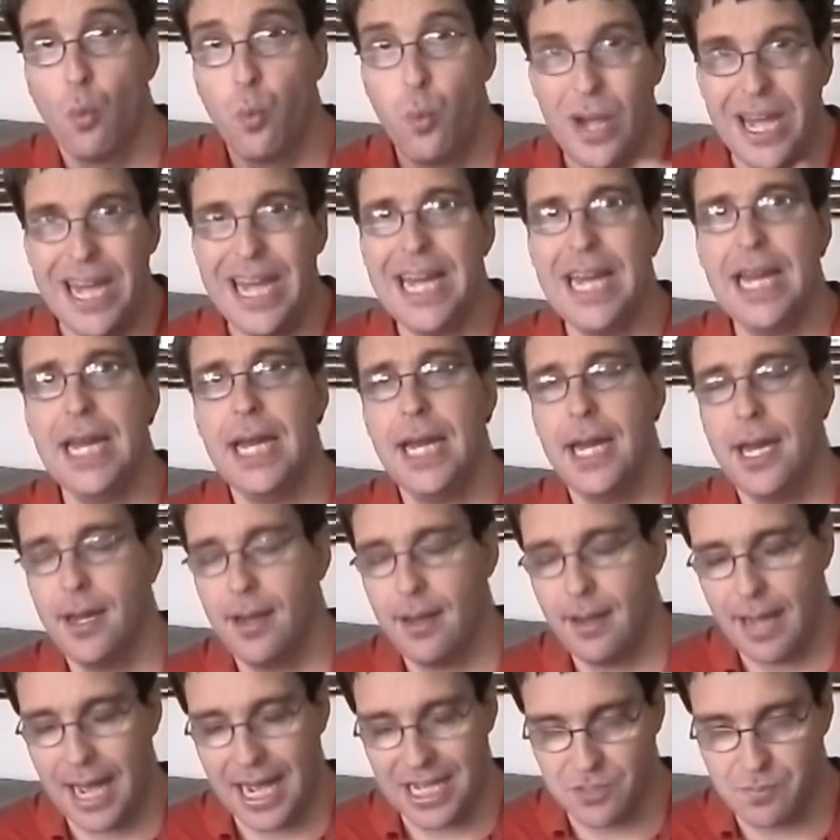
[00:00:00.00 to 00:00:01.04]
We,
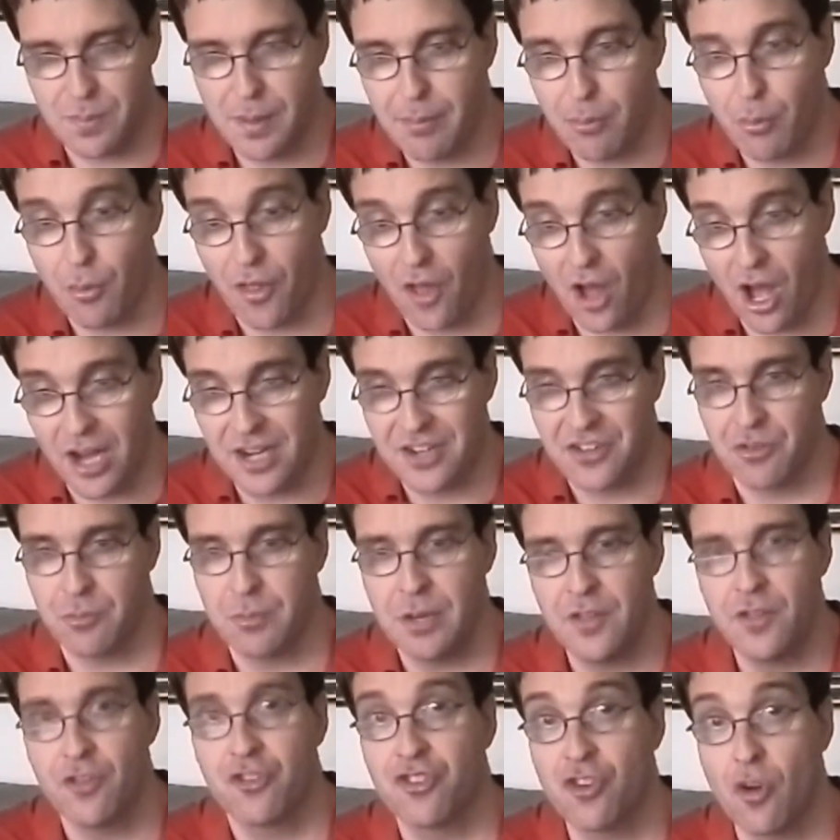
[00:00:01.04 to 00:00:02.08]
as people with autism,
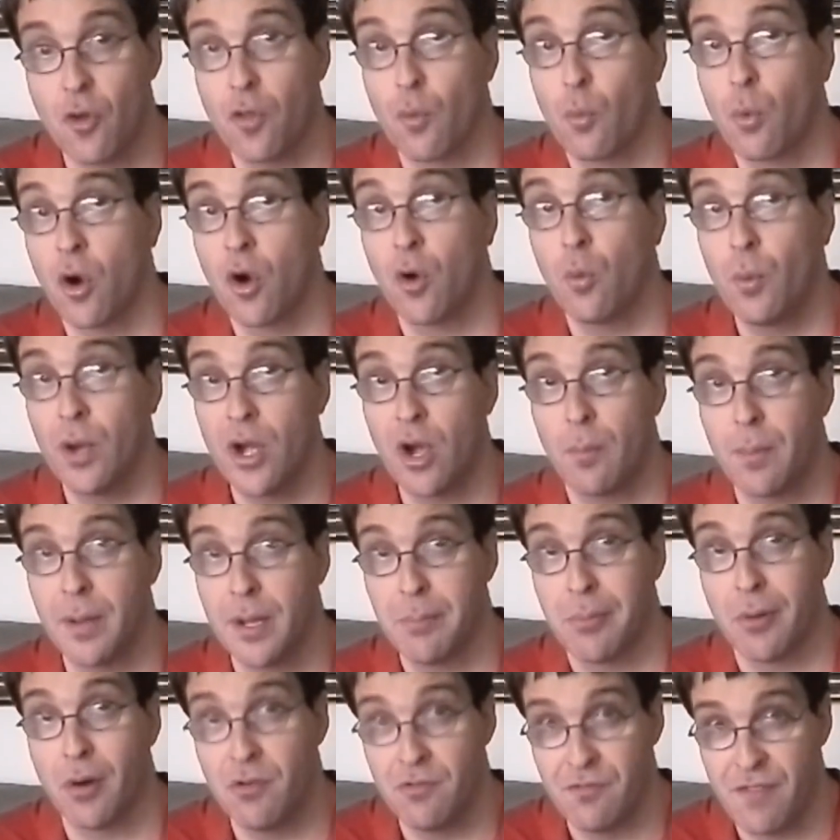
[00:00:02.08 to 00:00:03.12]
need to show the world we are
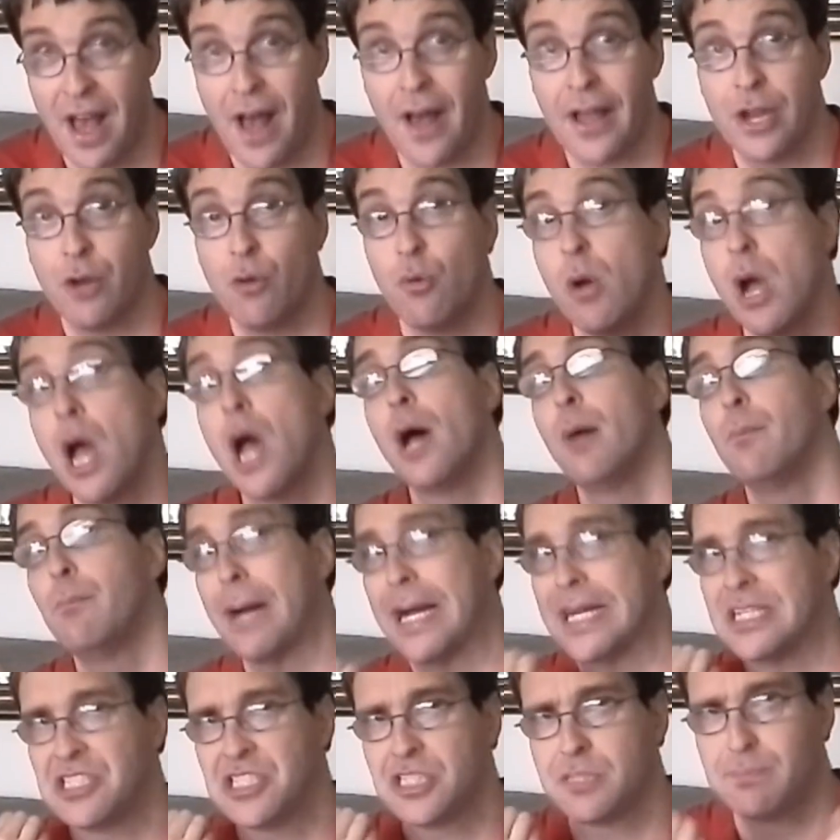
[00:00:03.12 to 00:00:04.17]
people of value
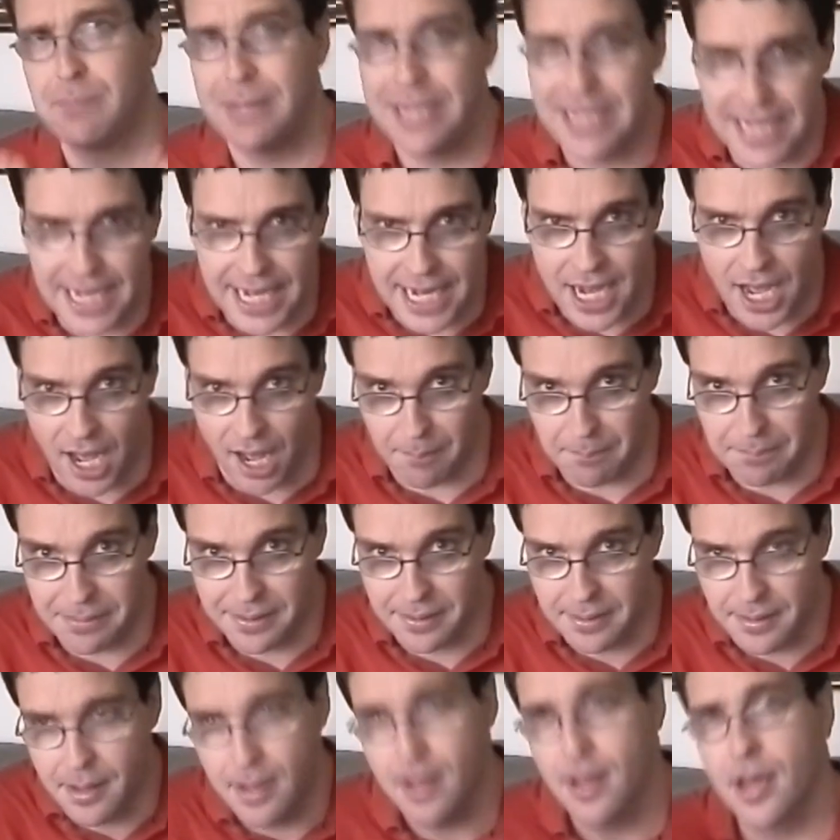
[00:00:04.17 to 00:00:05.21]
by speaking up,
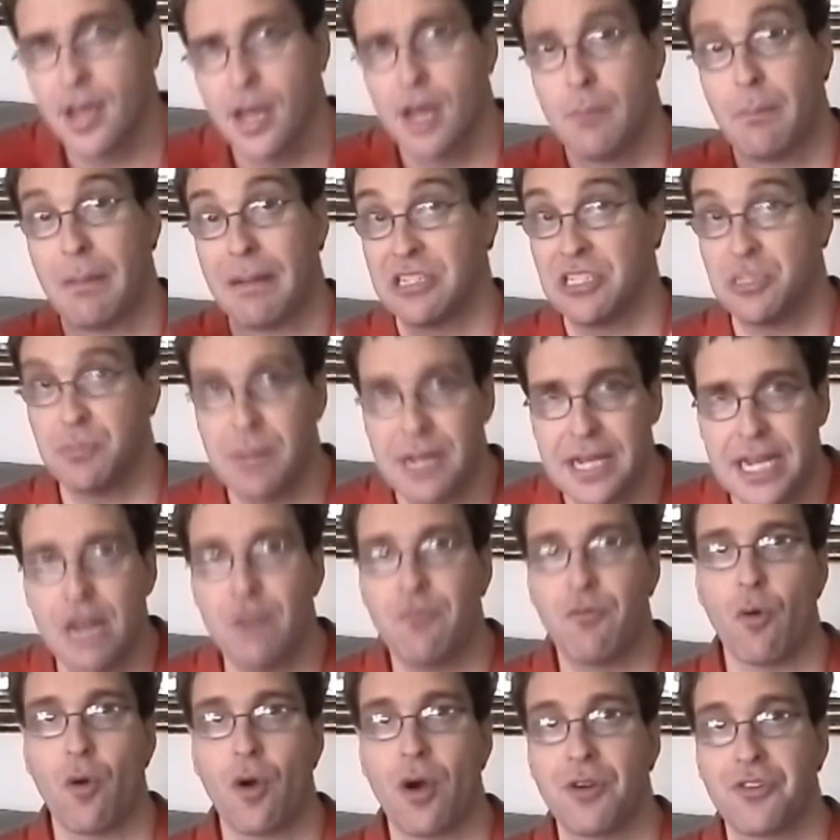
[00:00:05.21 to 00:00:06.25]
by speaking
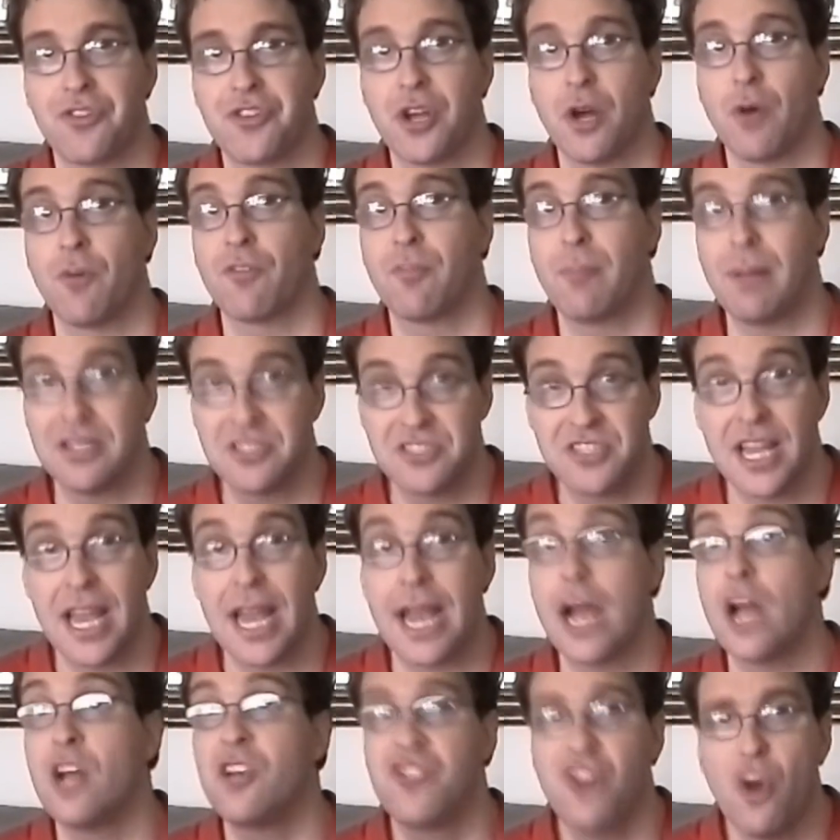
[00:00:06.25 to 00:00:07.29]
for ourselves, by
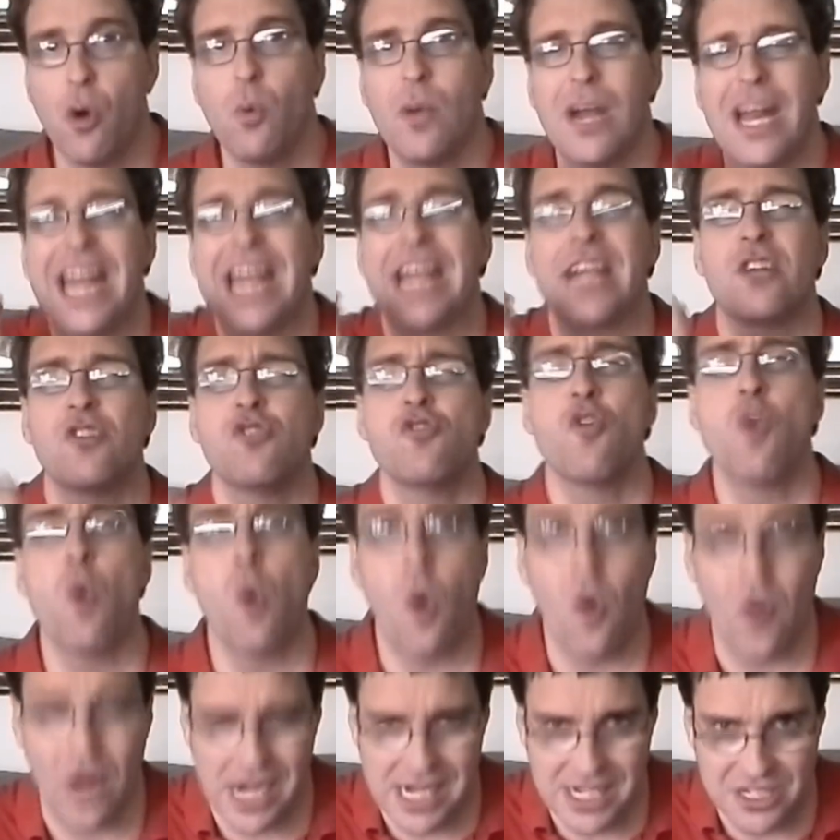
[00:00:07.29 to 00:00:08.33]
saying, don't
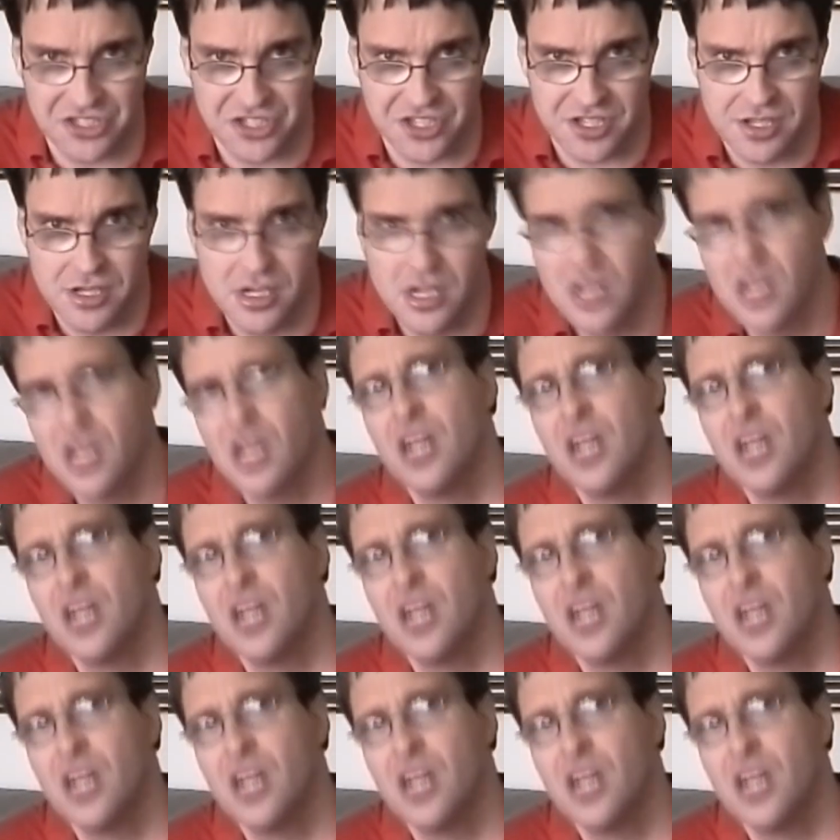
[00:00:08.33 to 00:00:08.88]
ignore us.